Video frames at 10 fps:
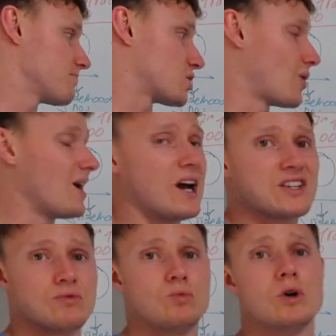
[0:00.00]
So I
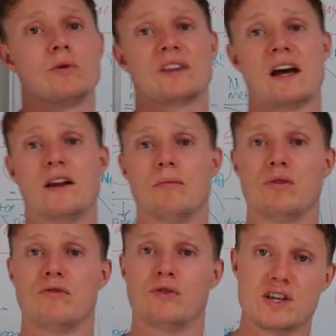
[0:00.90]
like to work with that
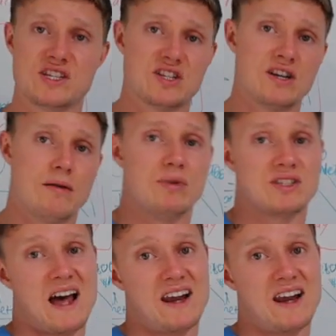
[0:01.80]
number for easy numbers